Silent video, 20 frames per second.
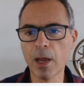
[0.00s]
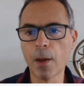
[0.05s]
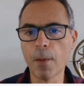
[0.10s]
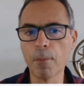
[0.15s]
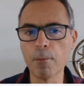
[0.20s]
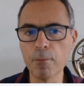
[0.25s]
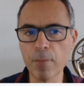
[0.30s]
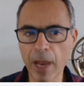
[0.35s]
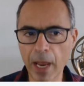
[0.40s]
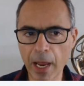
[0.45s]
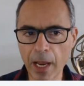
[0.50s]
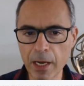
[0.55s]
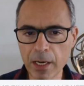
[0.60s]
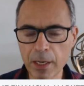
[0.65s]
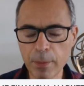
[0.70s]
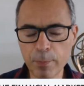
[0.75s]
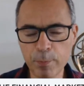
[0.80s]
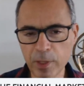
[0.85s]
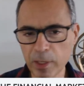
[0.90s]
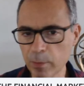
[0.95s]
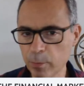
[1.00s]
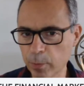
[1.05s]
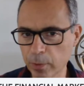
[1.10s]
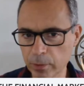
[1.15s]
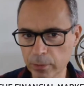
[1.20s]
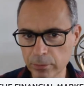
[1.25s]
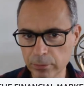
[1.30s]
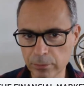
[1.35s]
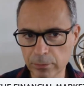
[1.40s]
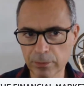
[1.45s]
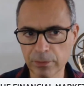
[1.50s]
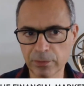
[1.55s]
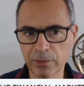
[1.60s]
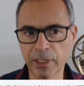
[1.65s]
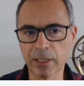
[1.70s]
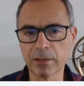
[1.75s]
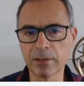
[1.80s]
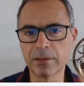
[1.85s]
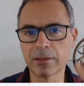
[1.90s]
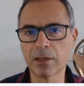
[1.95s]
many people
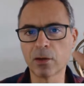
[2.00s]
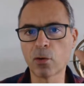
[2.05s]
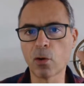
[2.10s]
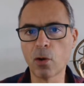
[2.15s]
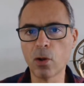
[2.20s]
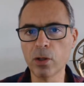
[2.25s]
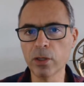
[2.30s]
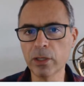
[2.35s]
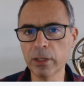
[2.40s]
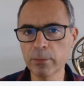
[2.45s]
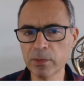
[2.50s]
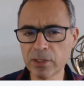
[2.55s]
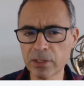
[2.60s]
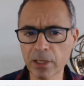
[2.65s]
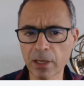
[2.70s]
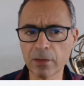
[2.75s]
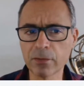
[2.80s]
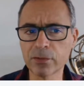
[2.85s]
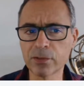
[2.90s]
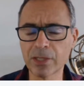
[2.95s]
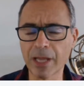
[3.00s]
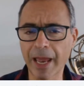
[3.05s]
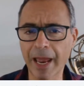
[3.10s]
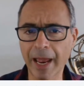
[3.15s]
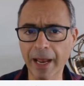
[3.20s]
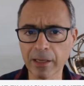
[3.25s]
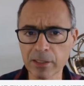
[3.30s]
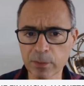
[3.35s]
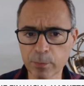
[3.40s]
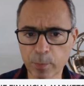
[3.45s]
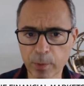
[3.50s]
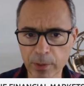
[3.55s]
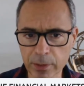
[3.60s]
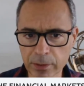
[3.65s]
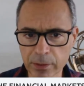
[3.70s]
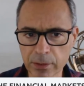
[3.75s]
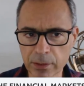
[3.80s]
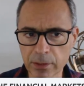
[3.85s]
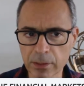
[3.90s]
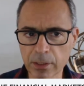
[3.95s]
that call themselves
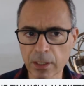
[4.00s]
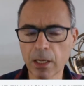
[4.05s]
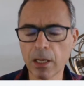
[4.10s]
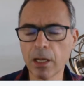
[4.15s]
experts